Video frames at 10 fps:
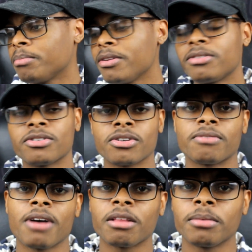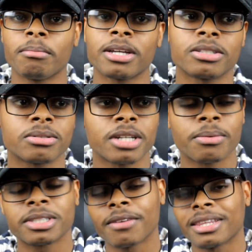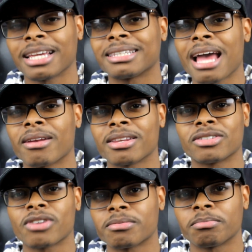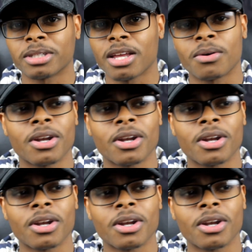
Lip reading: Be sure to follow me on my social networks. Everything is down in the description below.